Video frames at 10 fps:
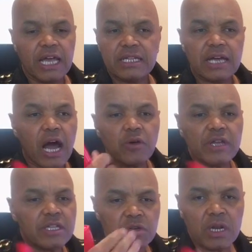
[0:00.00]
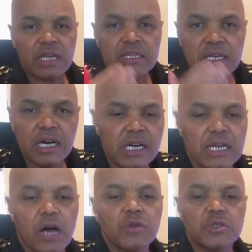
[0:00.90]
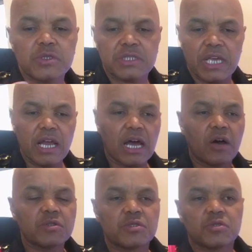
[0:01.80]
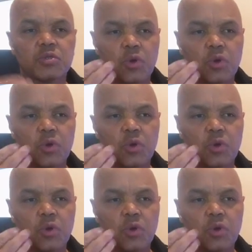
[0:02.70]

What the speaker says: and how, and you're gonna learn how to sell, how to